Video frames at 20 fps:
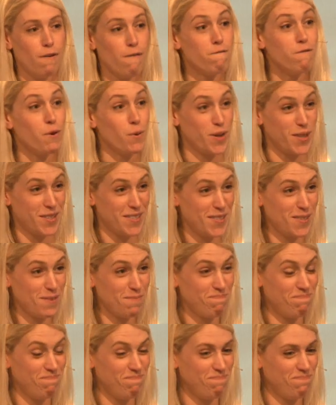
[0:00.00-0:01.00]
Focus.
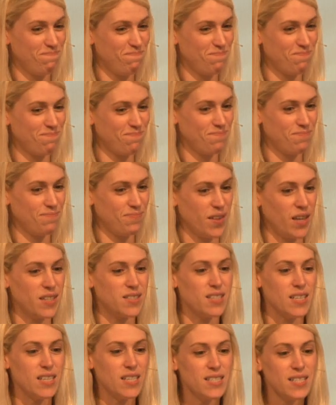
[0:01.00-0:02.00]

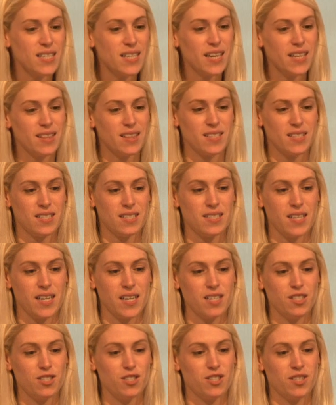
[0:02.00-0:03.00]
It's easy at this
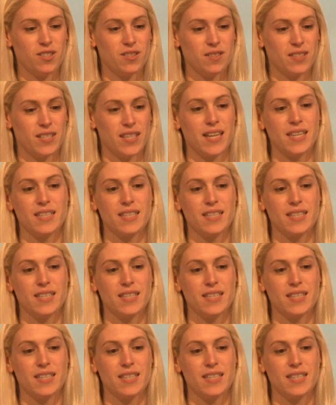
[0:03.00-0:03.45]
stage to get